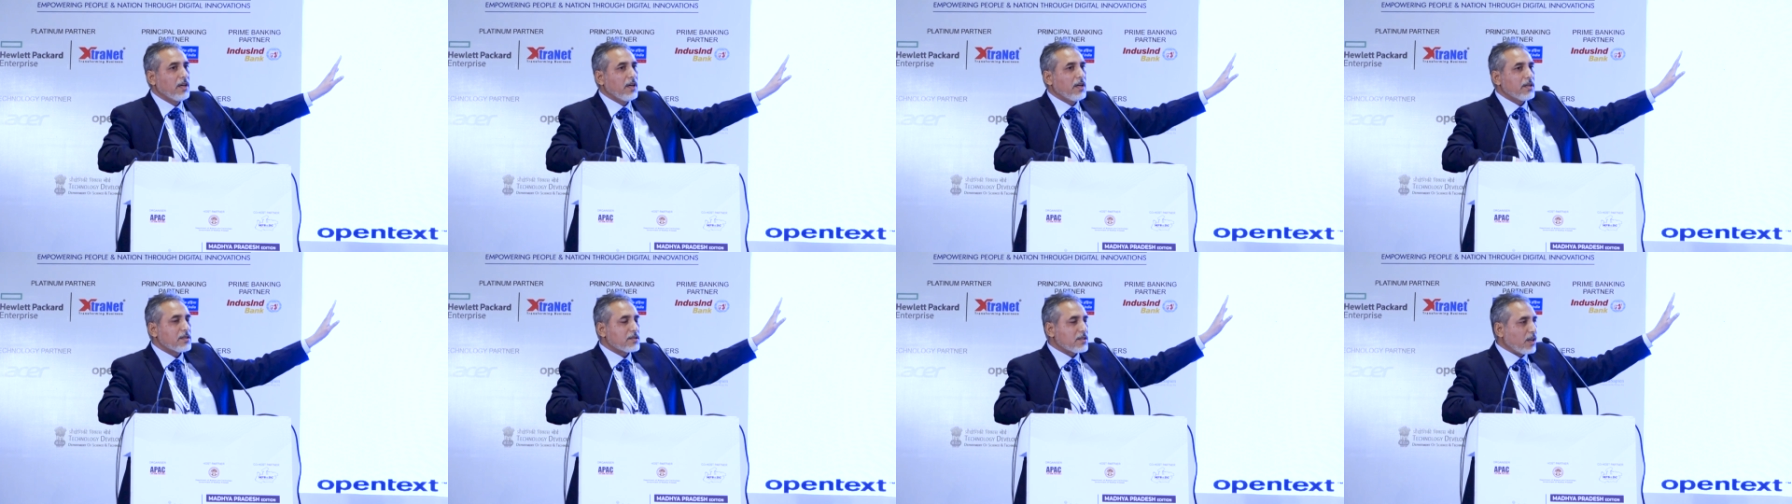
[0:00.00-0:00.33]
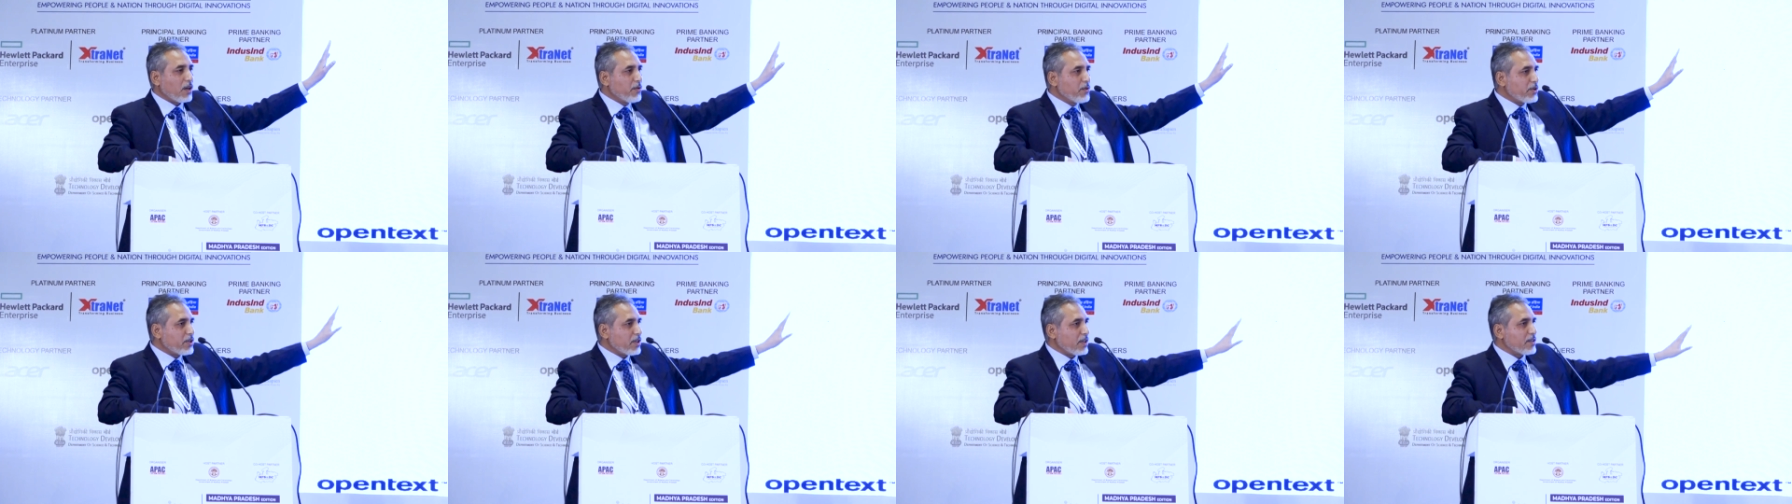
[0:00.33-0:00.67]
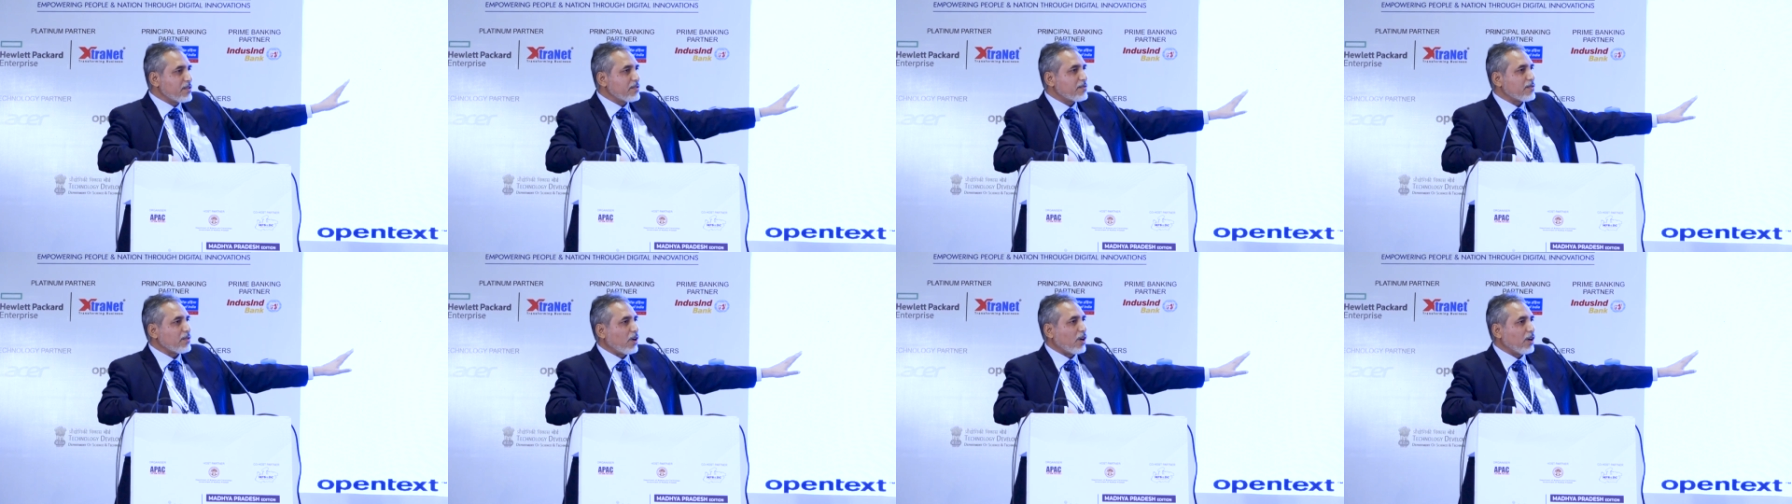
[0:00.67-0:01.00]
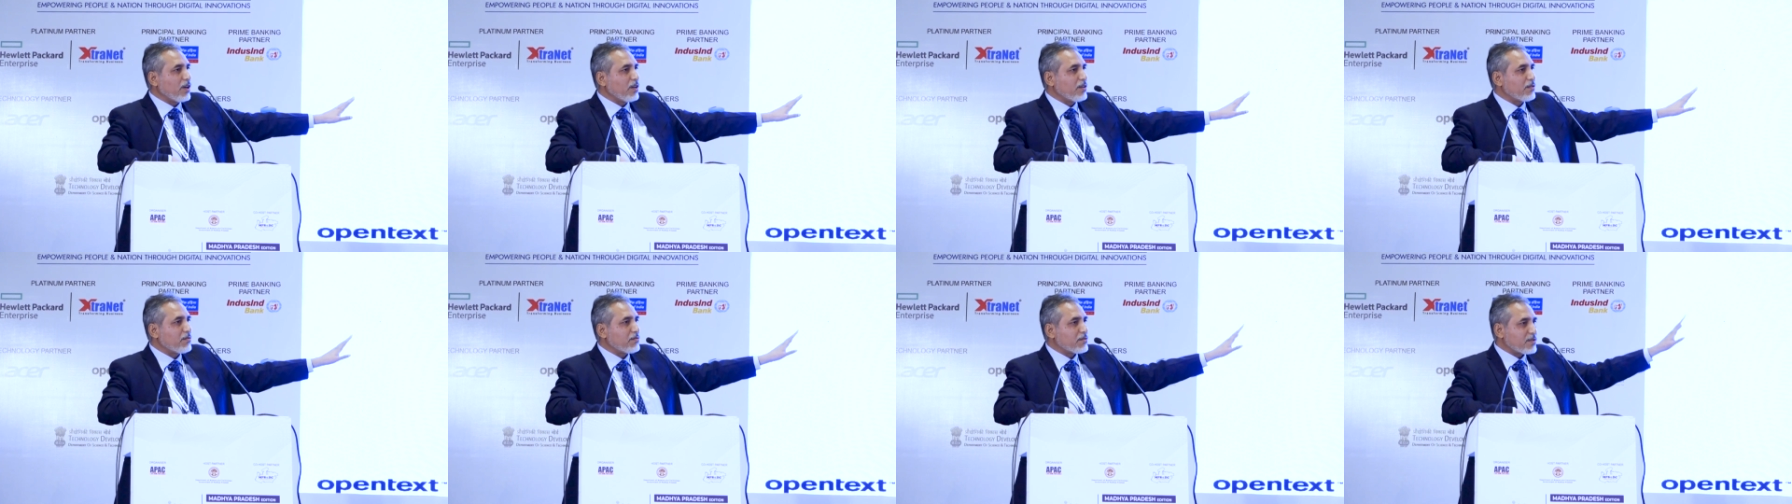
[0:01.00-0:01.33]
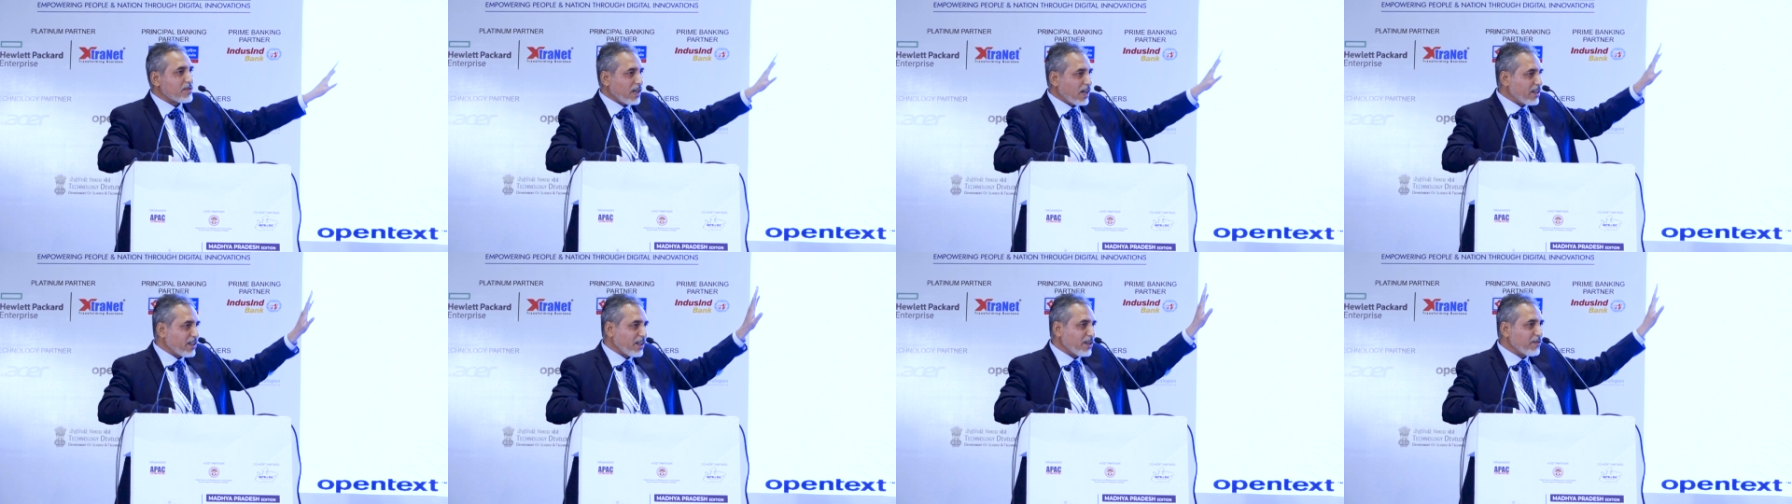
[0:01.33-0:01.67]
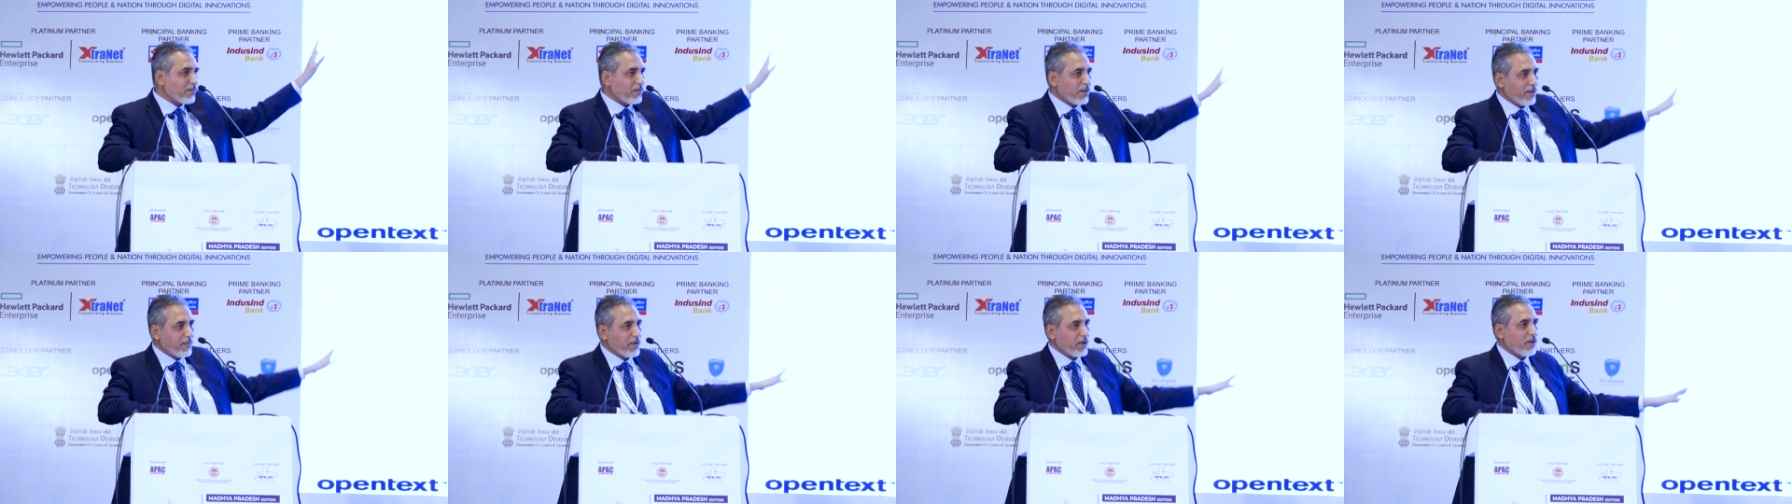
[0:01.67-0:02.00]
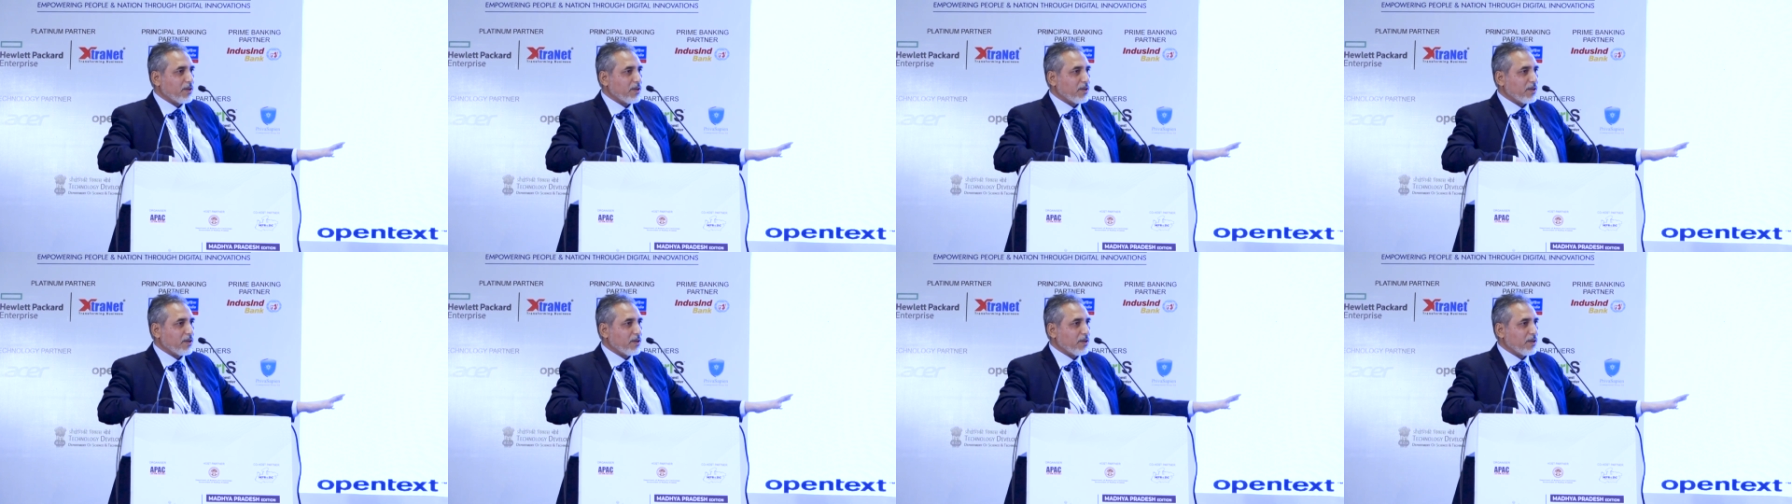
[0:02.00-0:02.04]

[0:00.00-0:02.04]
solutions on starting from you